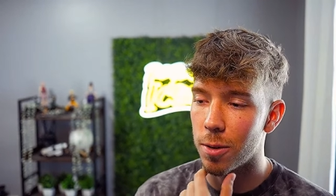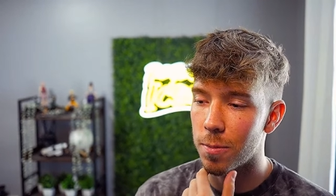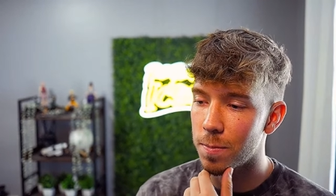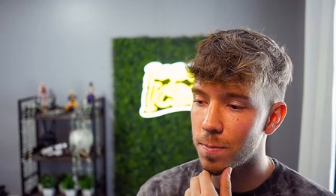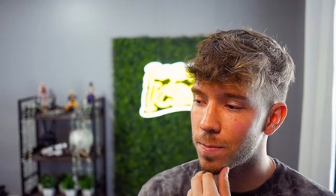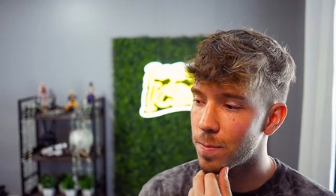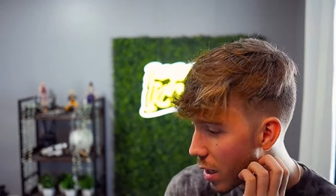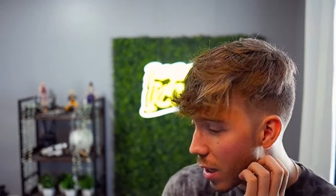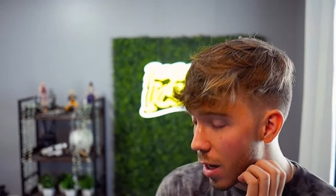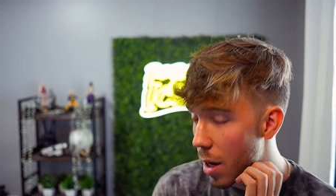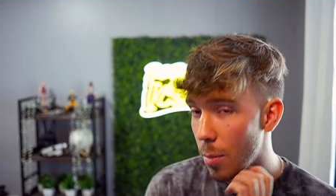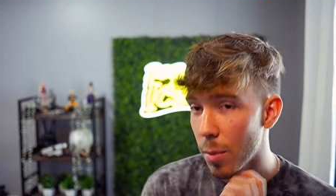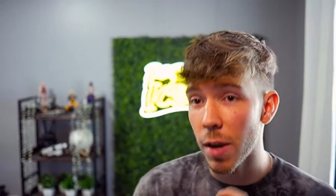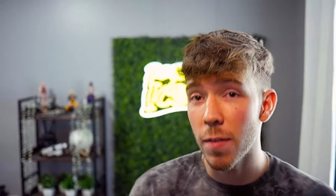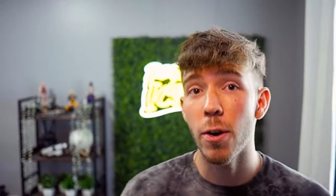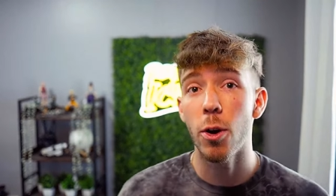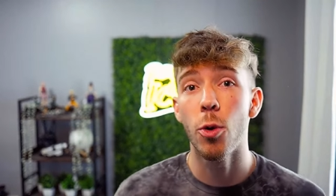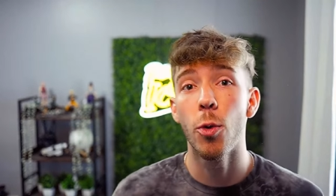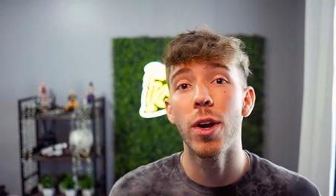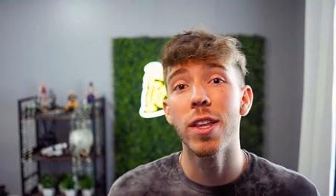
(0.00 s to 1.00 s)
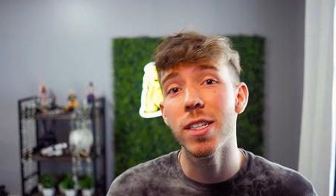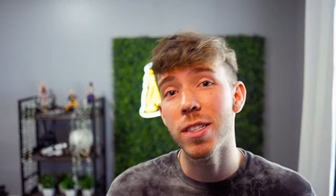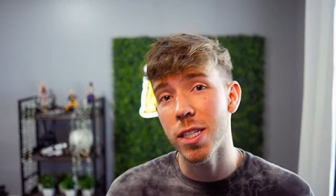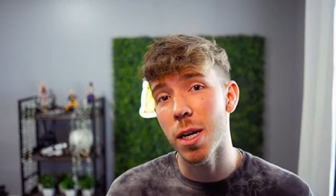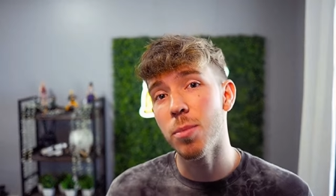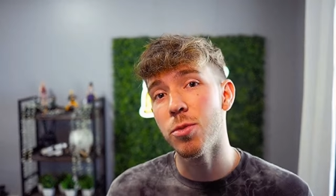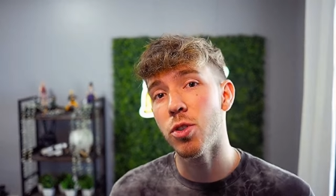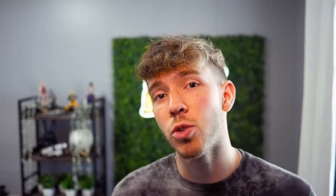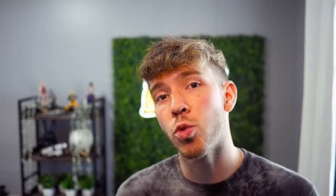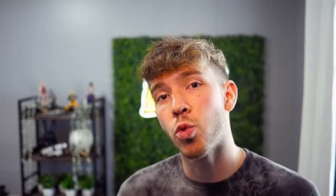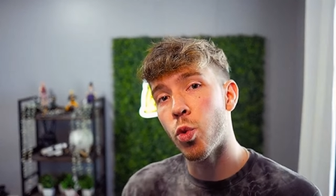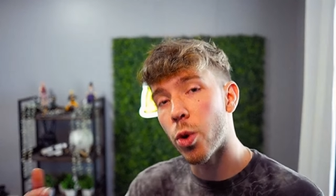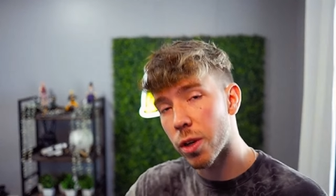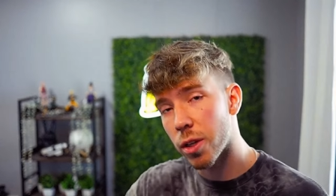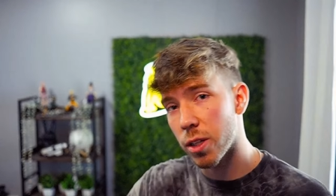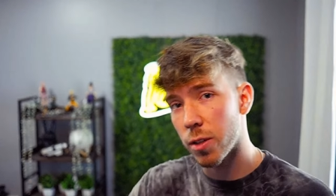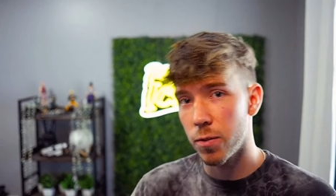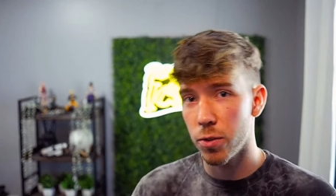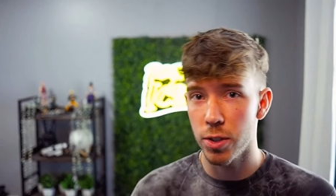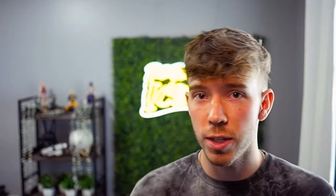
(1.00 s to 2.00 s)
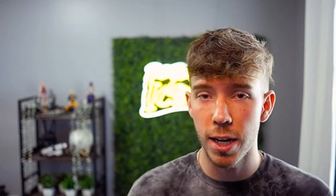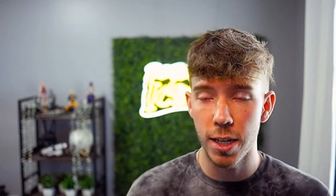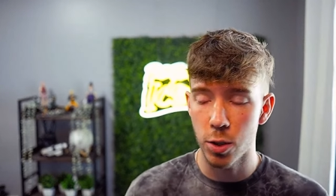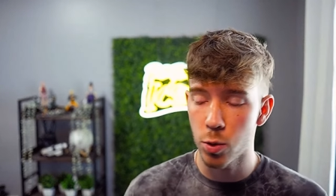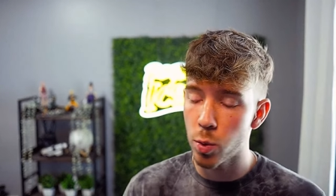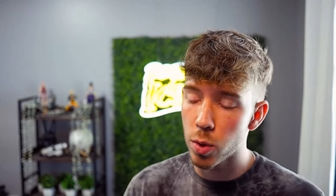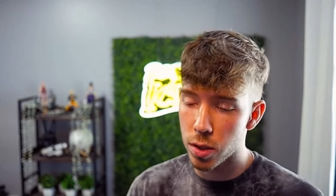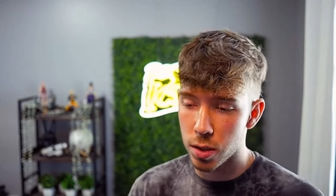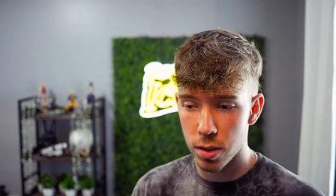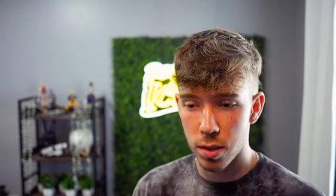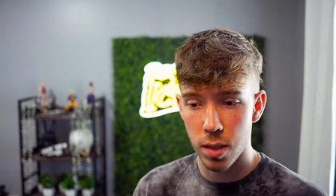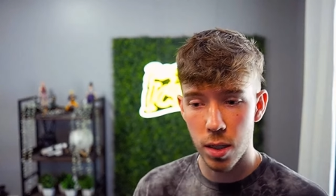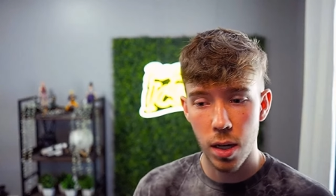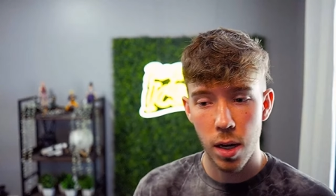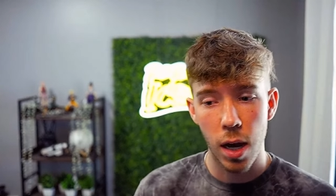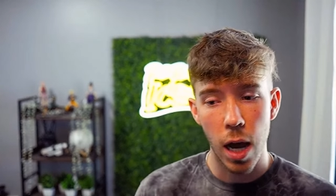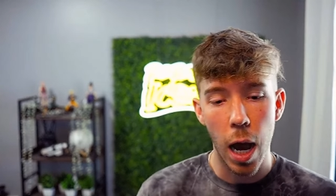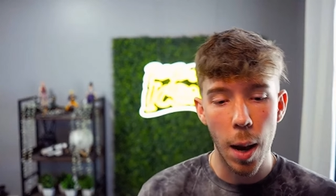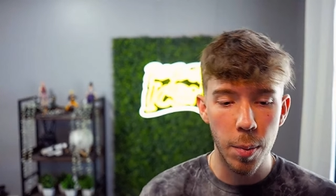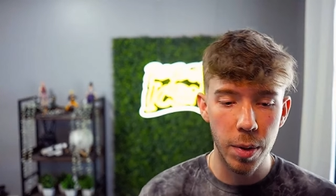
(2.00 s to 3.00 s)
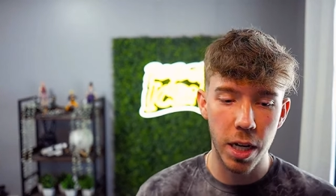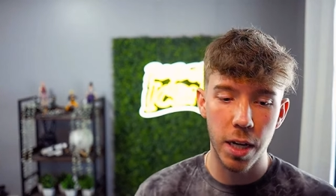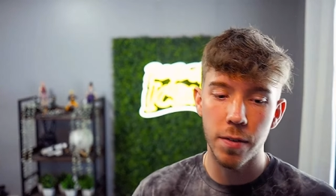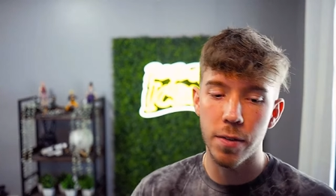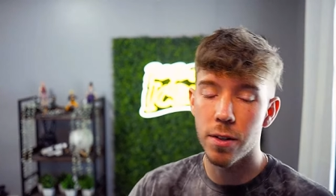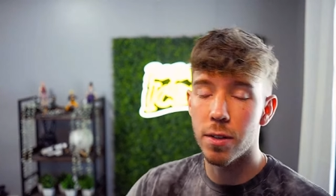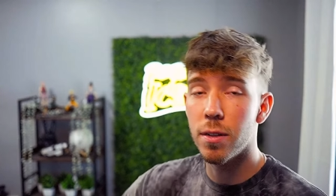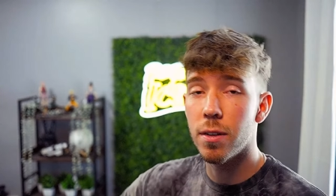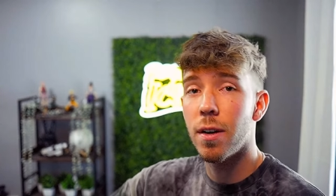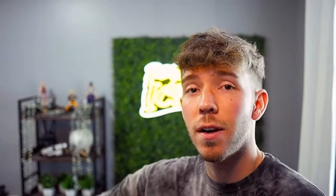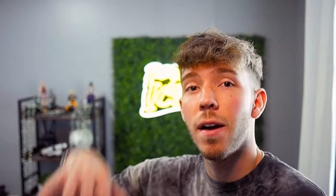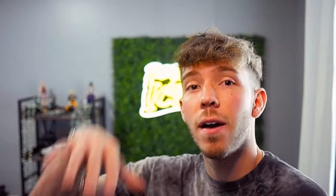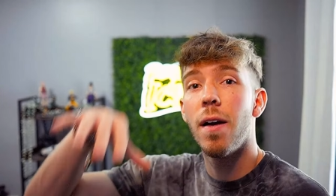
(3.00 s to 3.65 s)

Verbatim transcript: But yeah, if I were to rate this episode quickly for you guys, quickly, I'm going to give it a